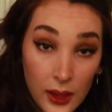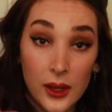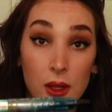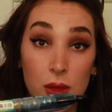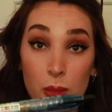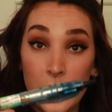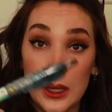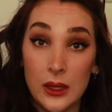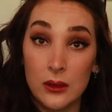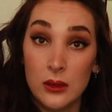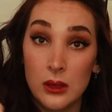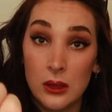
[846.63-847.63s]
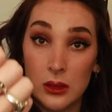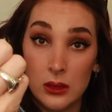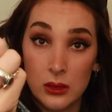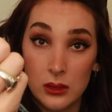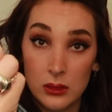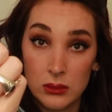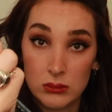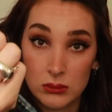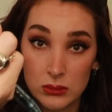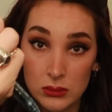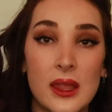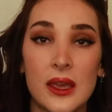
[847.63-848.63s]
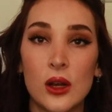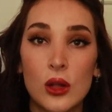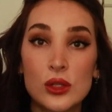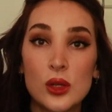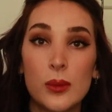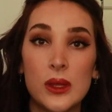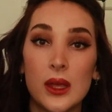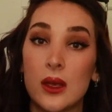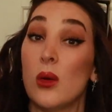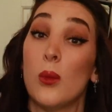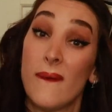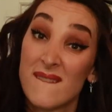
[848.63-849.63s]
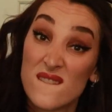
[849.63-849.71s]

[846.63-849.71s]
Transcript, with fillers: Another pen. They can also be like a,